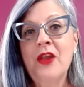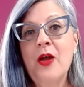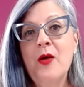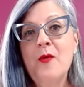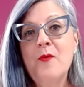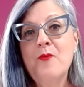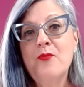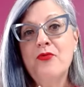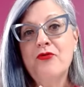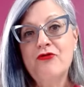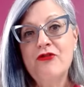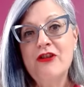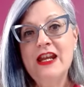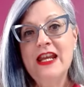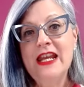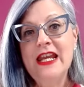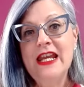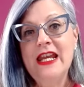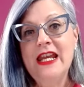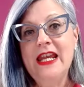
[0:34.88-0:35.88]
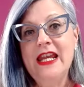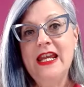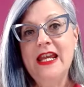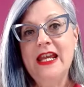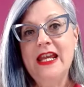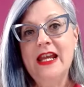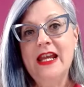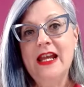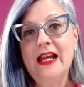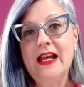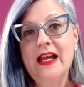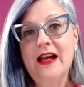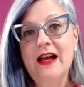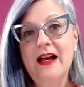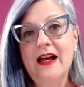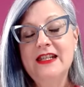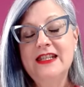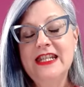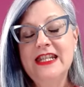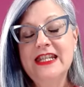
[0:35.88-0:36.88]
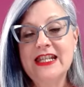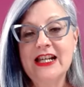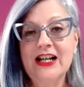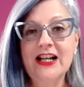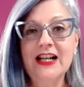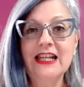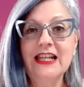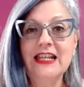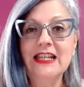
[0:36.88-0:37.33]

pre designed,